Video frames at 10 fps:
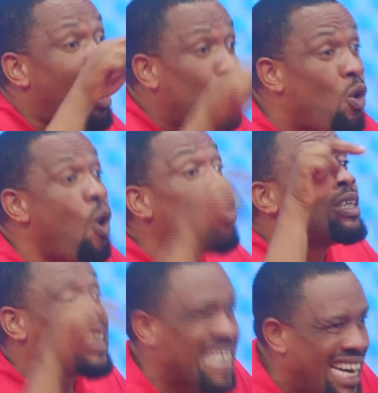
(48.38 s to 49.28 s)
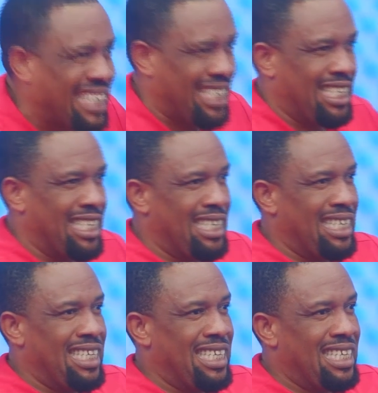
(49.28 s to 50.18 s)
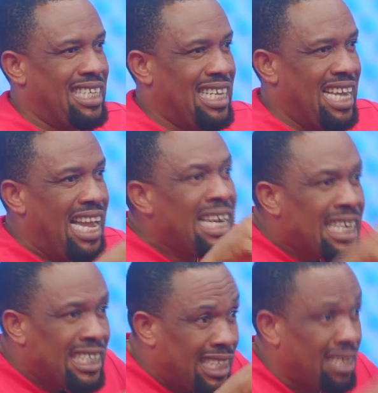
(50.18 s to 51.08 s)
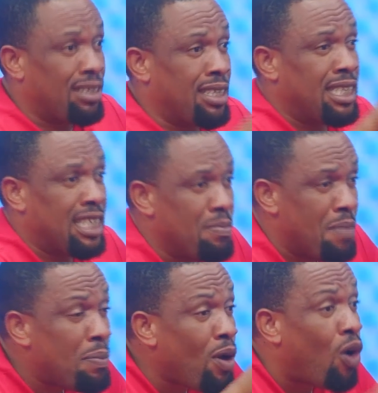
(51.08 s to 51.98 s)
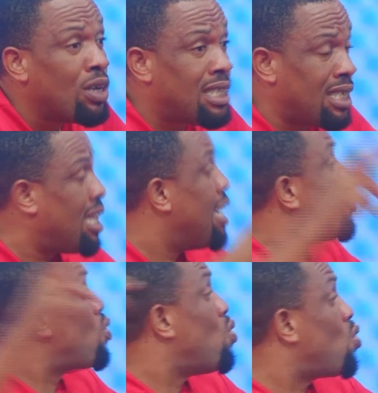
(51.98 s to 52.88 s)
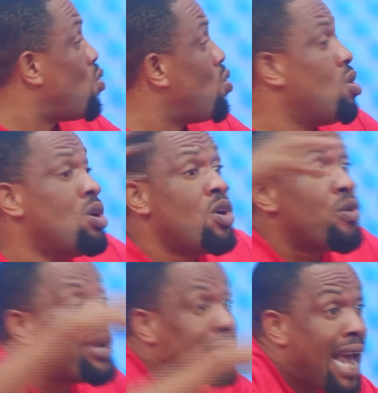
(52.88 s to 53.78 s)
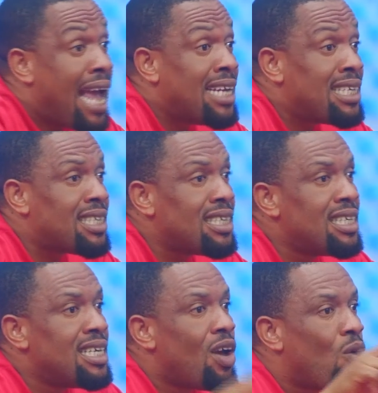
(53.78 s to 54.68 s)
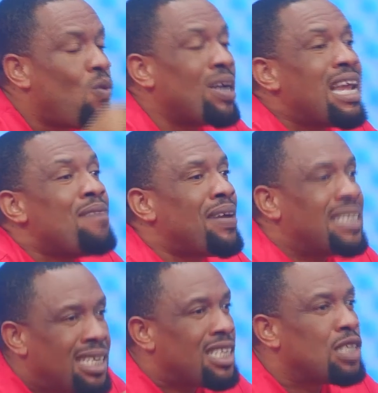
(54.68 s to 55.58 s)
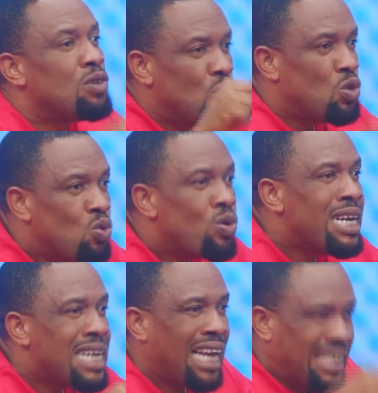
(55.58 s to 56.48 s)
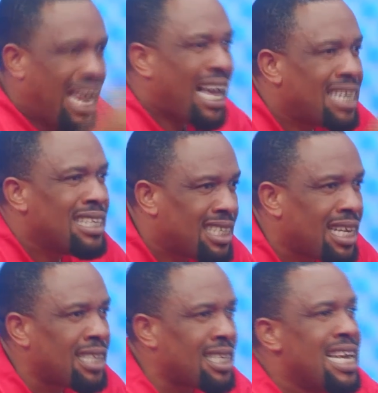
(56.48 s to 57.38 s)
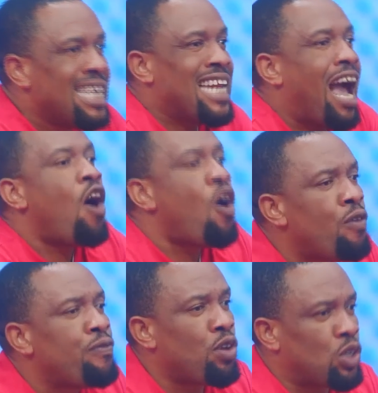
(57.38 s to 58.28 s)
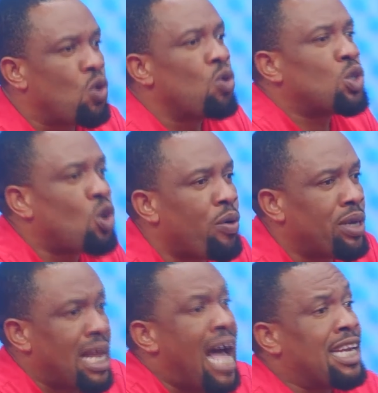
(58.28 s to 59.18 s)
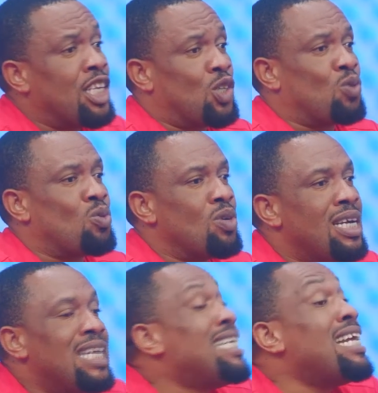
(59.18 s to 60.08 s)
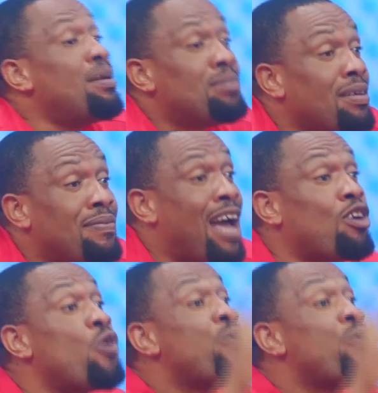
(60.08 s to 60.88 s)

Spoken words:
goal threat in this Chelsea team. Maybe until Nkunku returns, whatever Chelsea do in the attacking sense, their obvious goal scorers are these two. They themselves, they are not